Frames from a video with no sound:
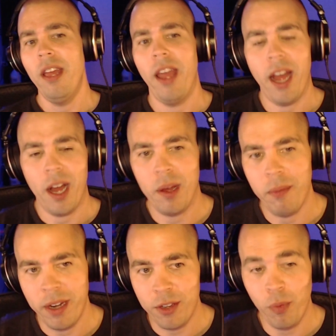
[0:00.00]

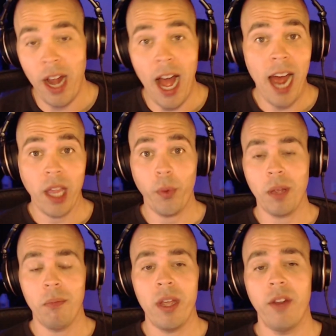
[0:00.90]
And it's one I highly
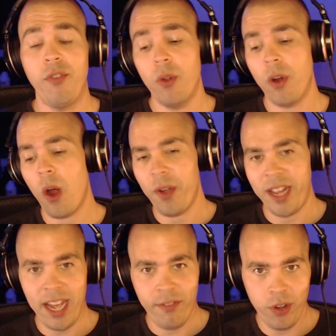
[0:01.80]
recommend. If you don't
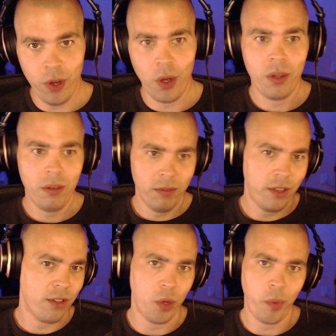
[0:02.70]
already have a DAW,
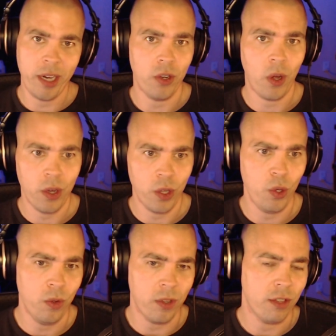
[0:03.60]
this is a great DAW to
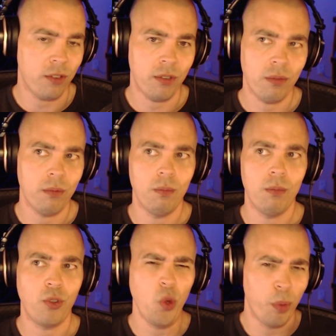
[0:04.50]
use, and it's
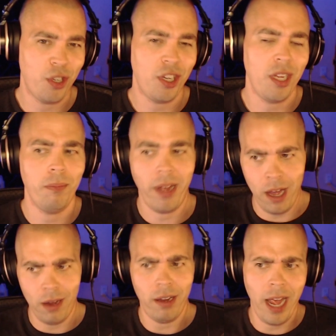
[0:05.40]
super cheap,
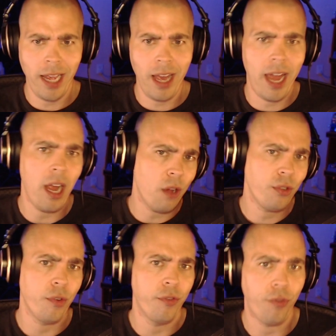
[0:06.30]
AKA
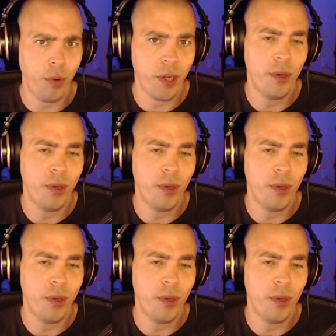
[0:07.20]
also free.